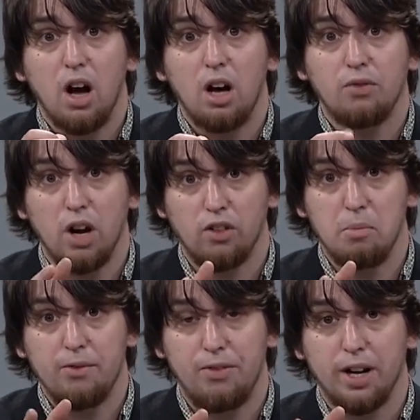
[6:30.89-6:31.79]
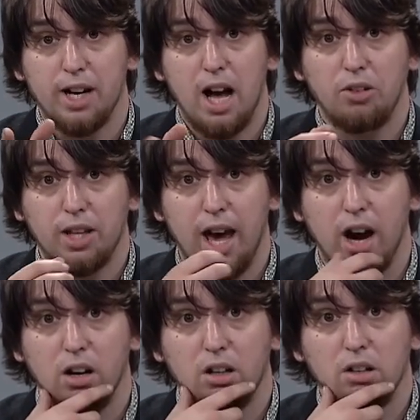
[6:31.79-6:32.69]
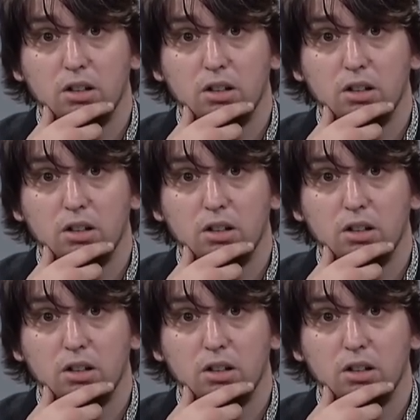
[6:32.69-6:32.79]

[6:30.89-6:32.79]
of government-funded health care,